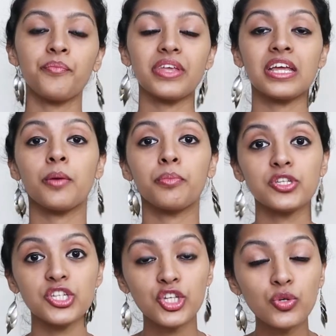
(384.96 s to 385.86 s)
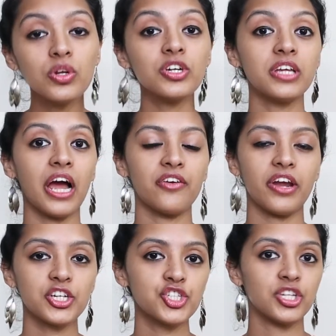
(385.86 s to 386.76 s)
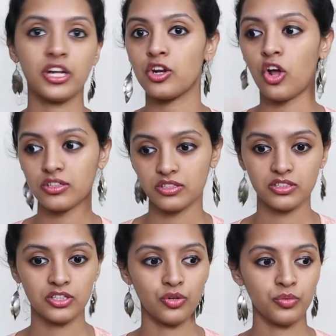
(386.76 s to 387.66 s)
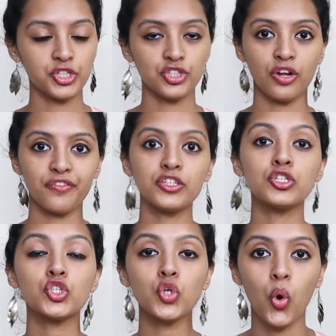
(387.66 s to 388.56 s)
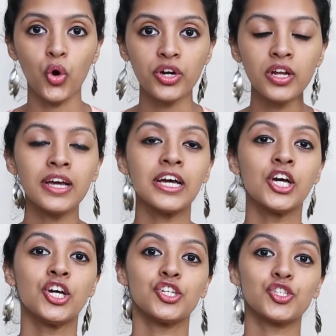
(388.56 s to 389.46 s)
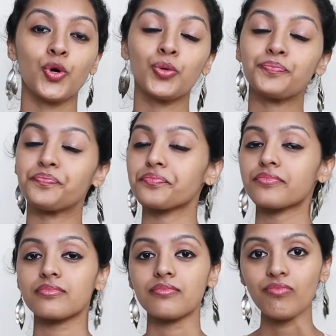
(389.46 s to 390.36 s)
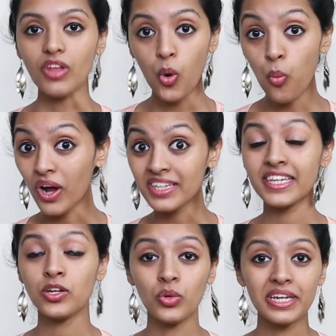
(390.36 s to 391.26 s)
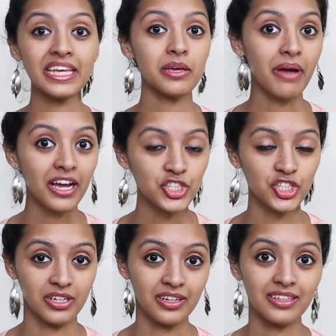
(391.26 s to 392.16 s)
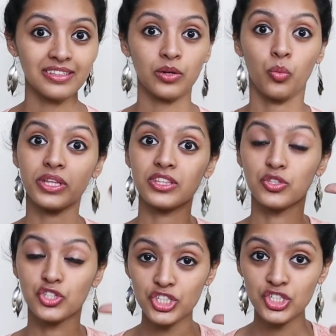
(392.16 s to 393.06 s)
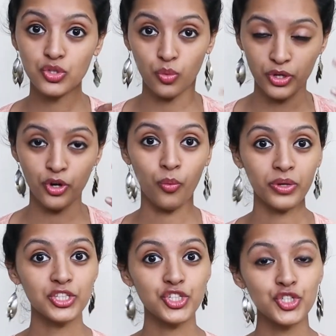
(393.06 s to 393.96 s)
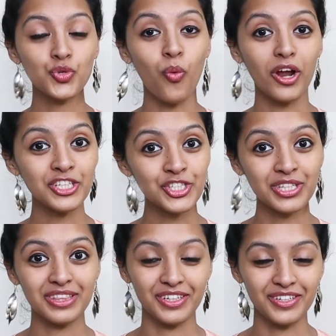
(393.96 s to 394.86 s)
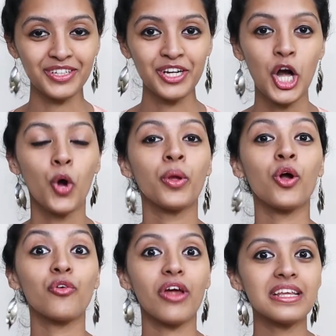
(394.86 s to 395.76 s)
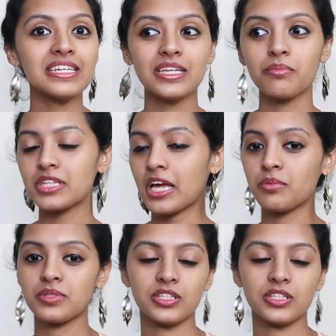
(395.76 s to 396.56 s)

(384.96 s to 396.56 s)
in a particular direction, and not, we should not feel torn. So one can only imagine that with just one chitta, we already sometimes,